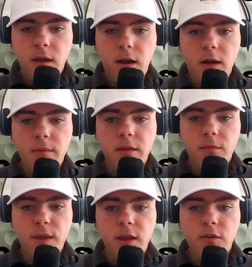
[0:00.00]

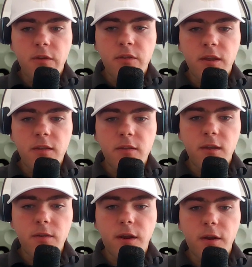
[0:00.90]
It'll be interesting to
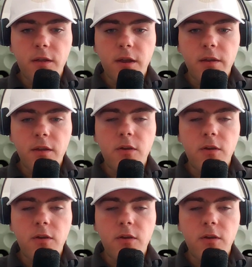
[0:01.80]
see if Caroline,